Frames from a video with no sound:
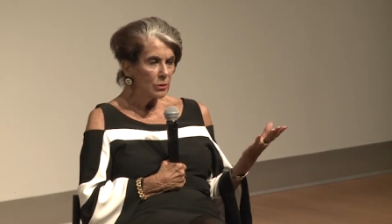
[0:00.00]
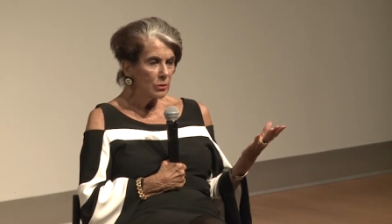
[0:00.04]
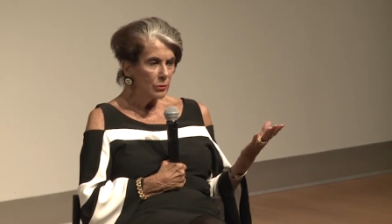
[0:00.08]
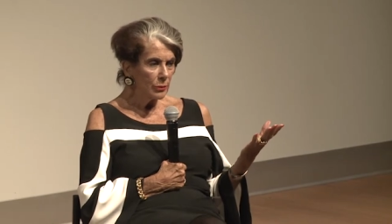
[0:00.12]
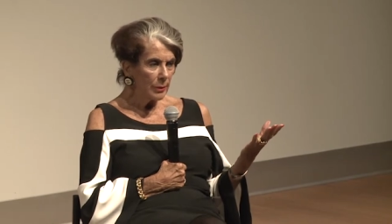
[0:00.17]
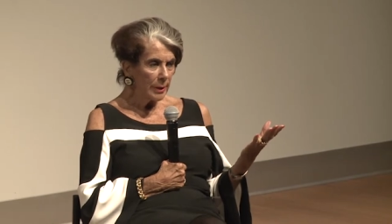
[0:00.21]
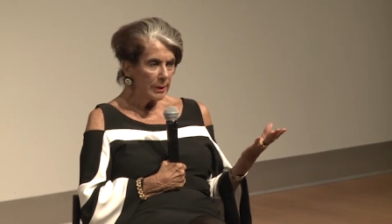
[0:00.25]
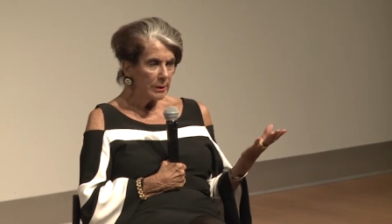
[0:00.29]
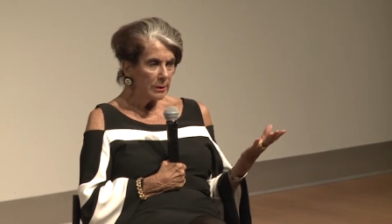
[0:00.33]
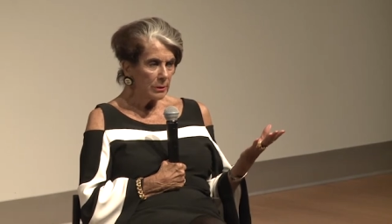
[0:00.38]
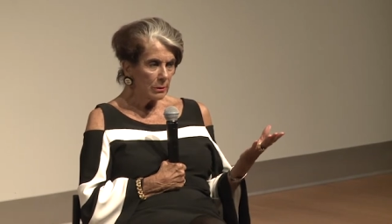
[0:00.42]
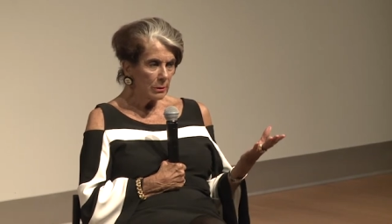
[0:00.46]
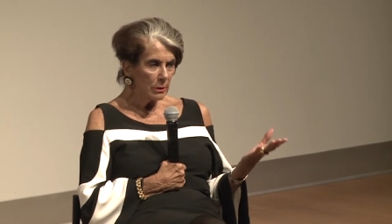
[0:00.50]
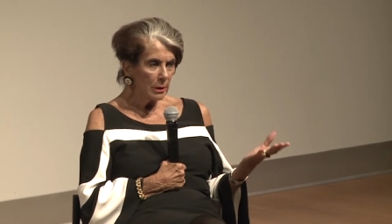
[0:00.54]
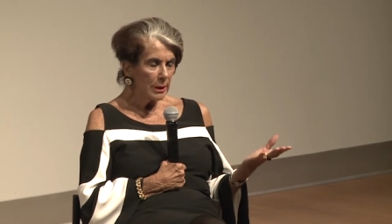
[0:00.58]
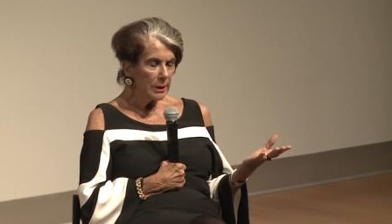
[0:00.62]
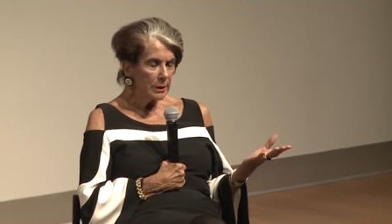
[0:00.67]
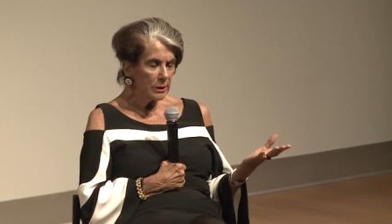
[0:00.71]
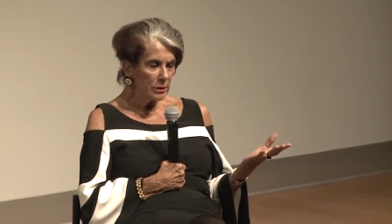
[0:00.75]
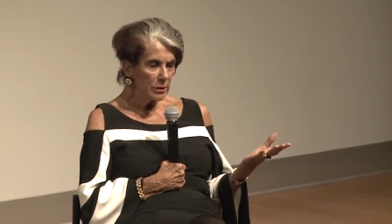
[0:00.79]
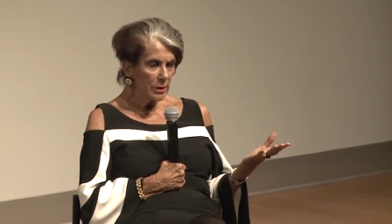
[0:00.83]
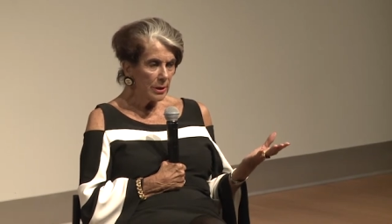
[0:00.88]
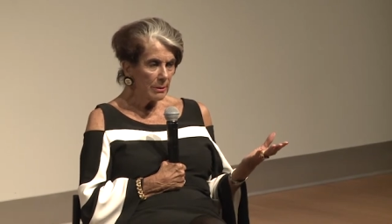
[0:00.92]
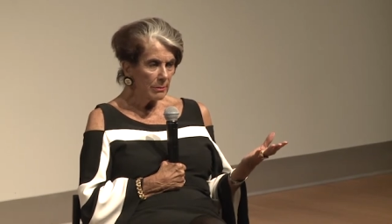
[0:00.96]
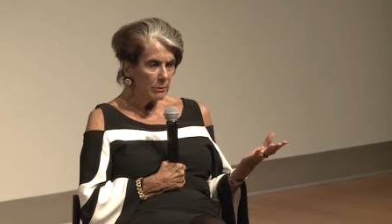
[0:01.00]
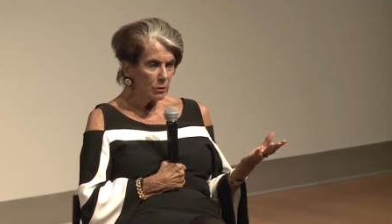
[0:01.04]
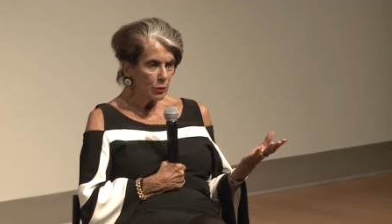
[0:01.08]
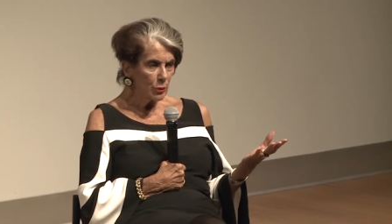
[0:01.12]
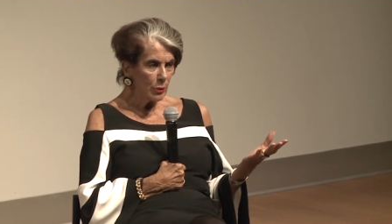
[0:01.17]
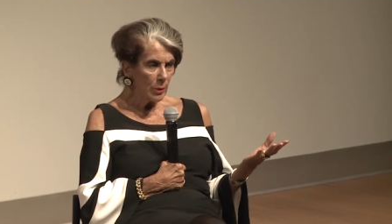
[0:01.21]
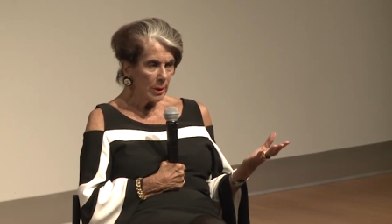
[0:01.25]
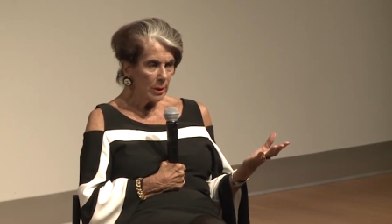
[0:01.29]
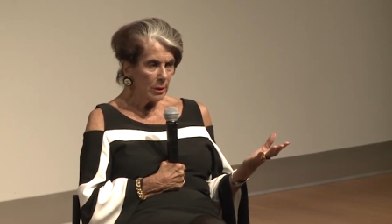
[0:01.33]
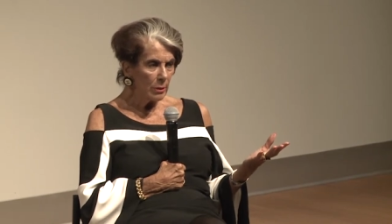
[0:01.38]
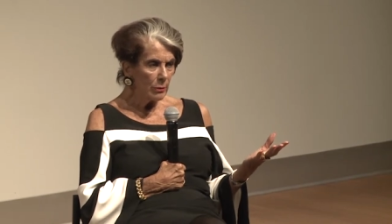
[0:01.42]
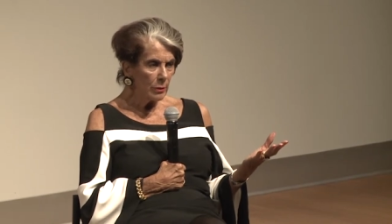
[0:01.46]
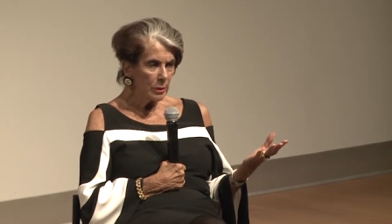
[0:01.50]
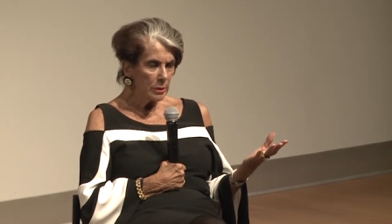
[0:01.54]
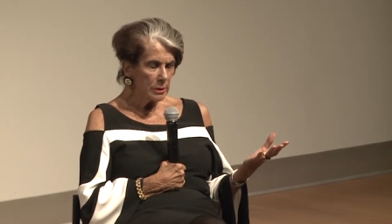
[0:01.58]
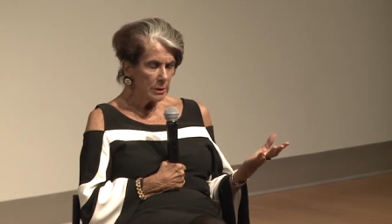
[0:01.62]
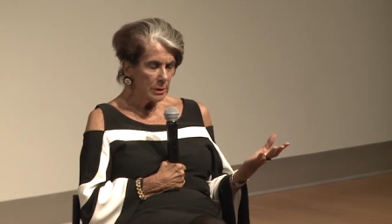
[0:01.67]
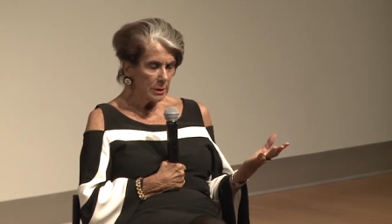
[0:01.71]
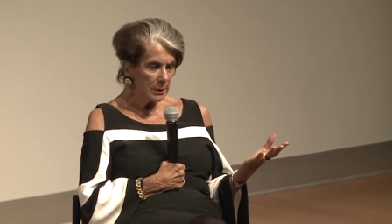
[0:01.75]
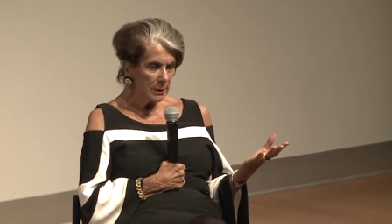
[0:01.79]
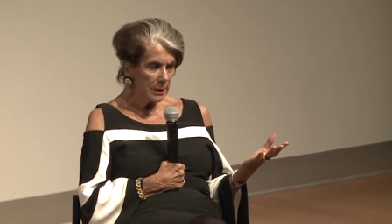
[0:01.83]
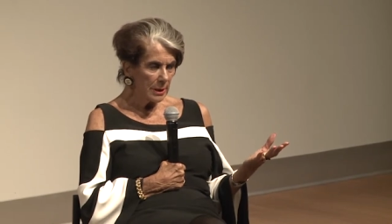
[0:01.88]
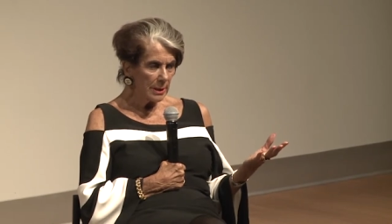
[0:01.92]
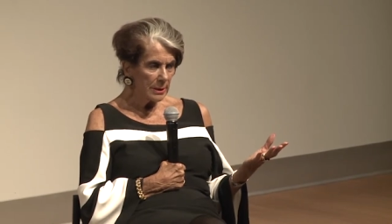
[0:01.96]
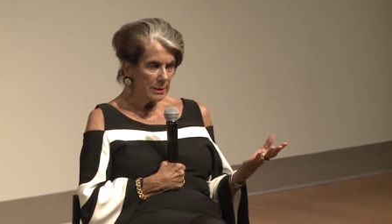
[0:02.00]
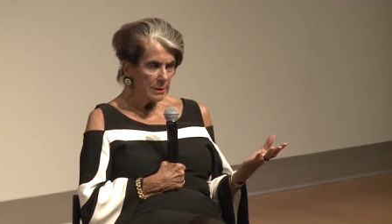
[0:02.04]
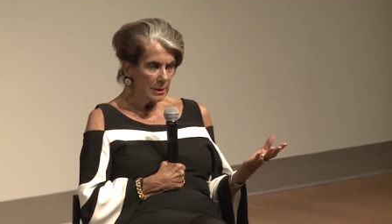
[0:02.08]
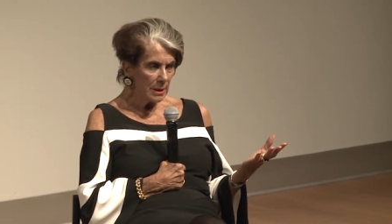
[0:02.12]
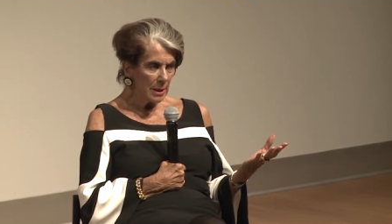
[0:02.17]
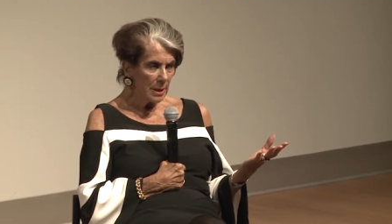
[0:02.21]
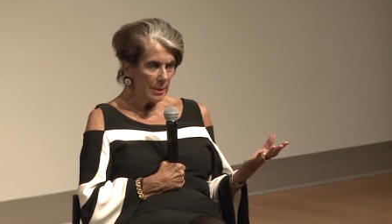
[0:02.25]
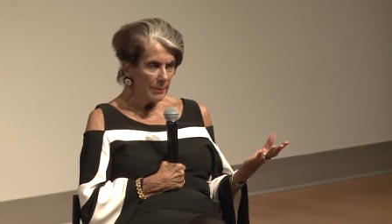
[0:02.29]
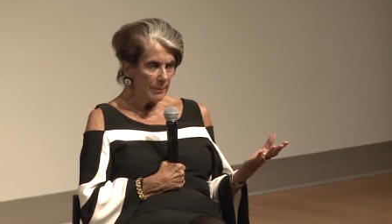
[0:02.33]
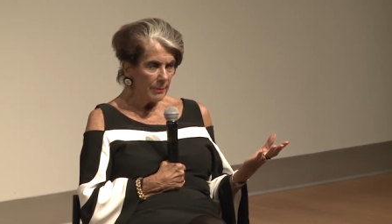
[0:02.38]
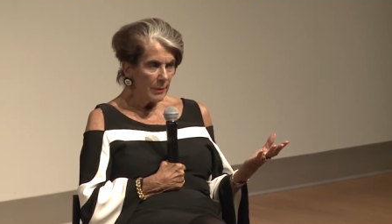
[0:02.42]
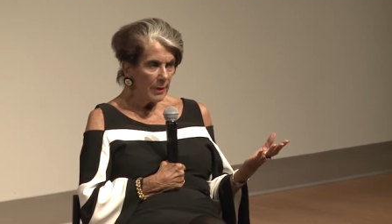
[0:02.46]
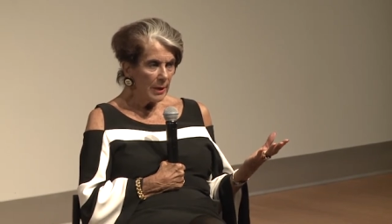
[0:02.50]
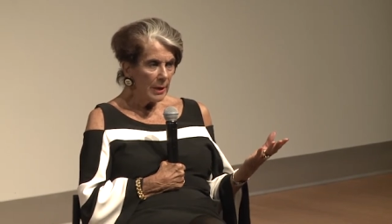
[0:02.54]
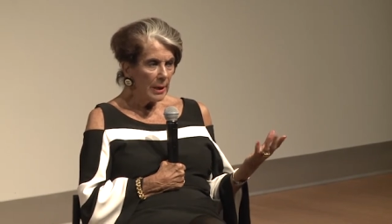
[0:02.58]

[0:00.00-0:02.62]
director like James Whale was at that time.